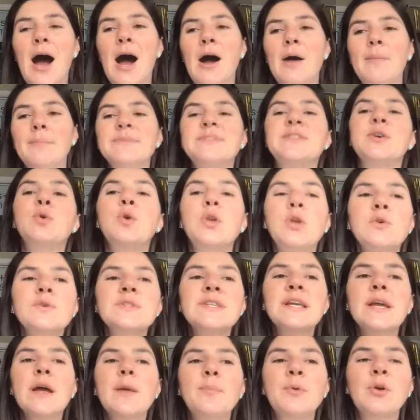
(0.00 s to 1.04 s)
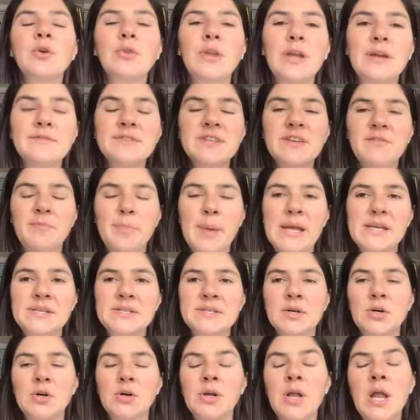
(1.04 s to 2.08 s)
So using up your leaves of
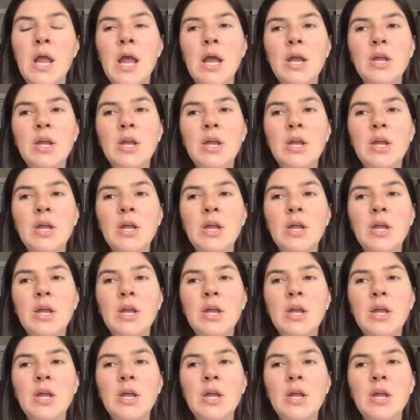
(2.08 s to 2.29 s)
basil,